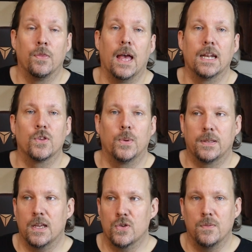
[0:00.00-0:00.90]
That is what
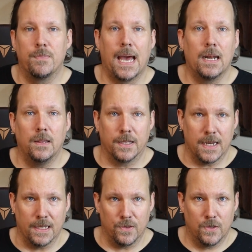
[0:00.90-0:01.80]
they should battle
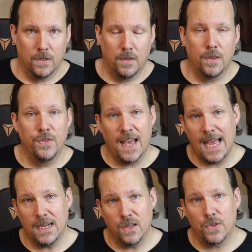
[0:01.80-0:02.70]
against.
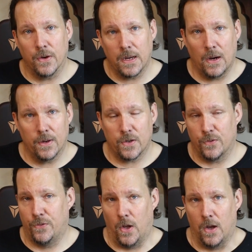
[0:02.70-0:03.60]
That is their character
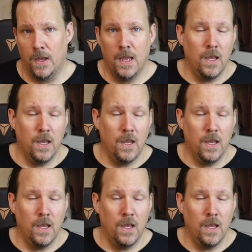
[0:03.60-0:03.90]
flaw.